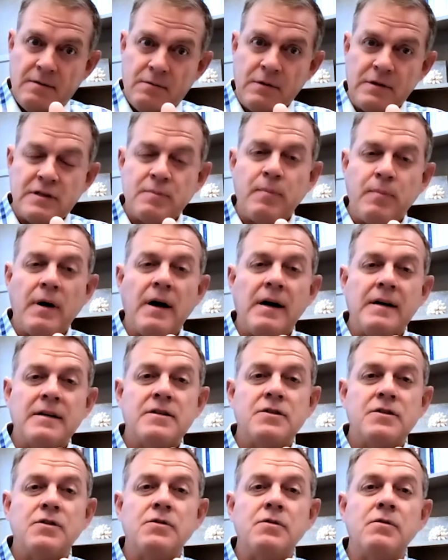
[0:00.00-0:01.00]

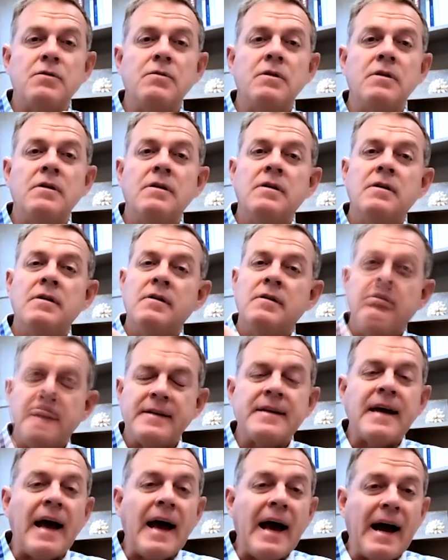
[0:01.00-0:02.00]
response to
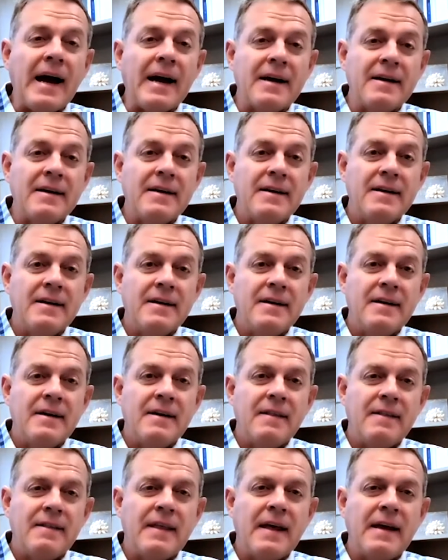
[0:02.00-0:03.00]
attack
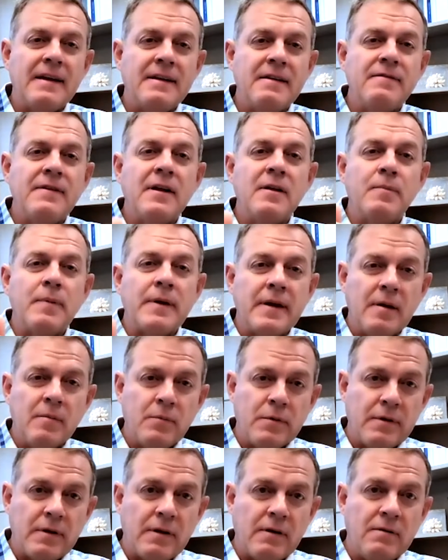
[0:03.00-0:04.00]
that developing
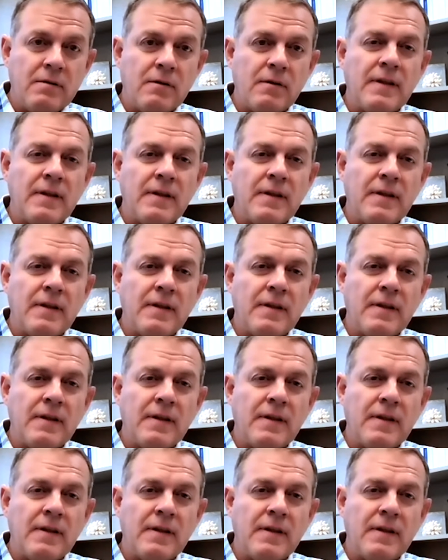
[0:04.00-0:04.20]
embryo